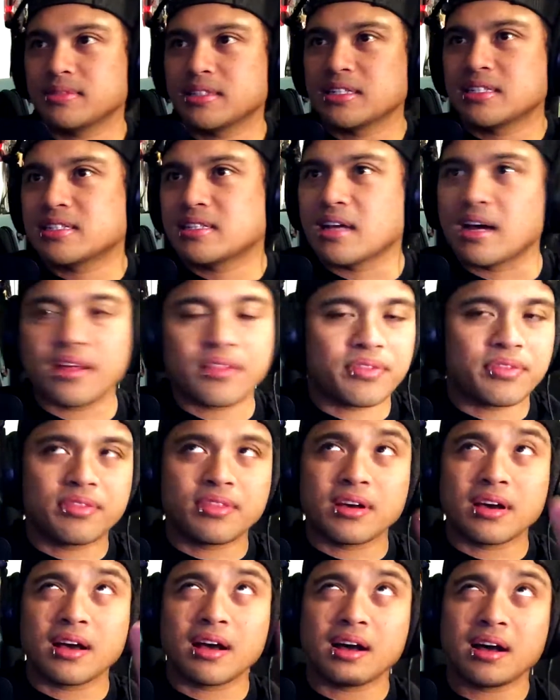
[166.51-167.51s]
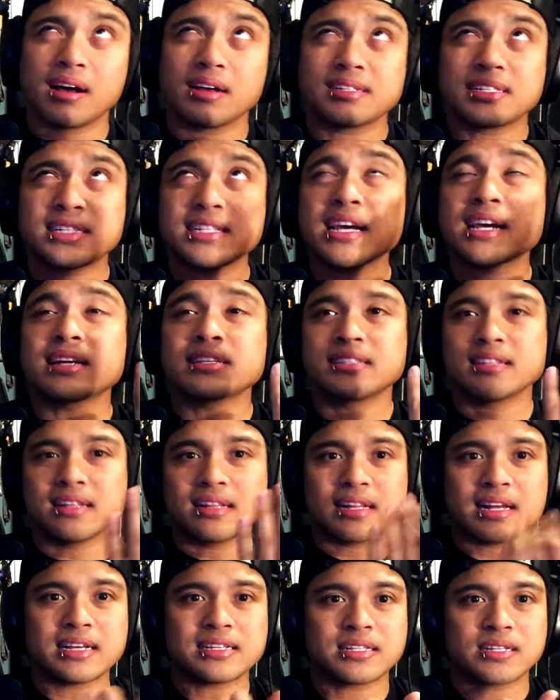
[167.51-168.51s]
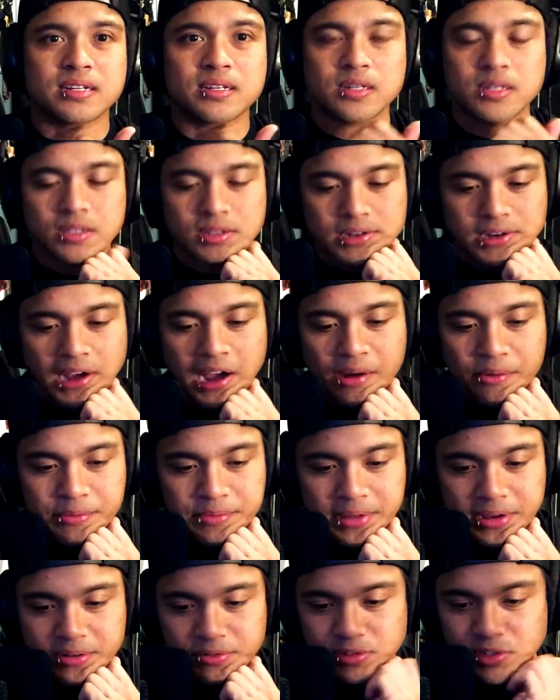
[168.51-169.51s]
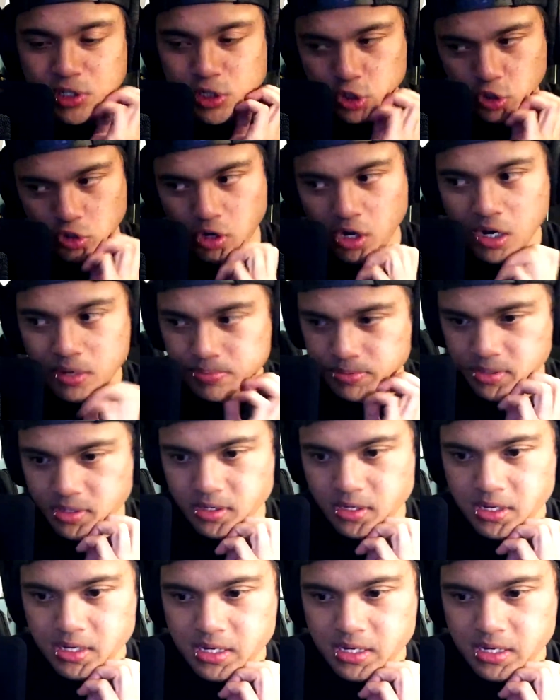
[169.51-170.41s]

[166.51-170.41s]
It's the second to the last song on the album that was dropped.